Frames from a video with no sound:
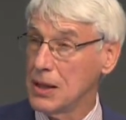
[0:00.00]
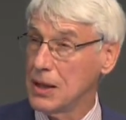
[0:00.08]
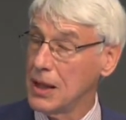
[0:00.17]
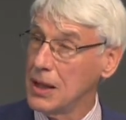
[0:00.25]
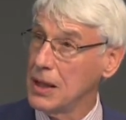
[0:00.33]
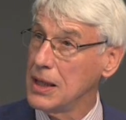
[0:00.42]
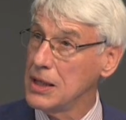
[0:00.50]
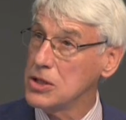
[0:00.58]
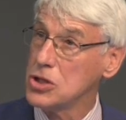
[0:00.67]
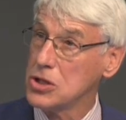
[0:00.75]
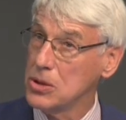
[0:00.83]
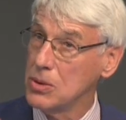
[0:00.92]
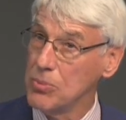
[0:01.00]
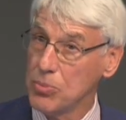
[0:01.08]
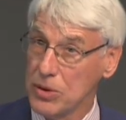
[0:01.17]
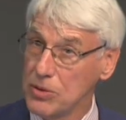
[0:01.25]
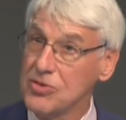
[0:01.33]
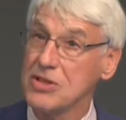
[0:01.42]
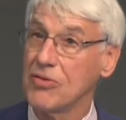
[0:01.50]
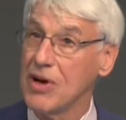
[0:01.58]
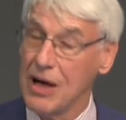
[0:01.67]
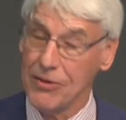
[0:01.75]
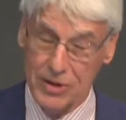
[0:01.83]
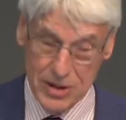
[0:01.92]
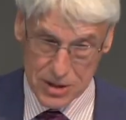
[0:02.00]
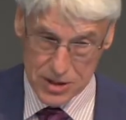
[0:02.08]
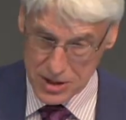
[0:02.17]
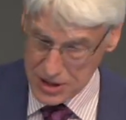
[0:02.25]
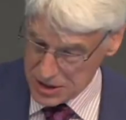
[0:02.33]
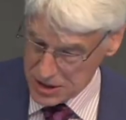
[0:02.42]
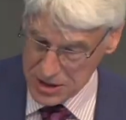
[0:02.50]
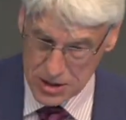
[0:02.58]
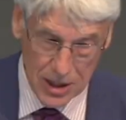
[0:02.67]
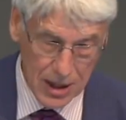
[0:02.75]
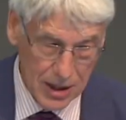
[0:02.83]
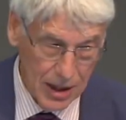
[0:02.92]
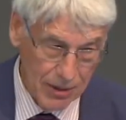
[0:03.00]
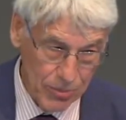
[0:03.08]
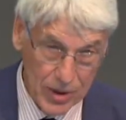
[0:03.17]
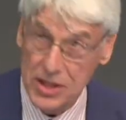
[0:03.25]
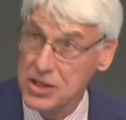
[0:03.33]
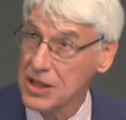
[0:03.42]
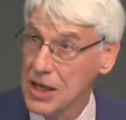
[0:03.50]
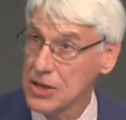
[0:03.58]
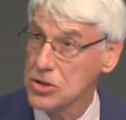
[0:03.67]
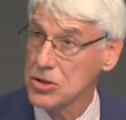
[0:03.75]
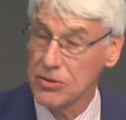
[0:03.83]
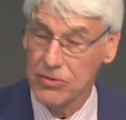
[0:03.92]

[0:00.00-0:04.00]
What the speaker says: that leads to improved survival in diseases like breast cancer,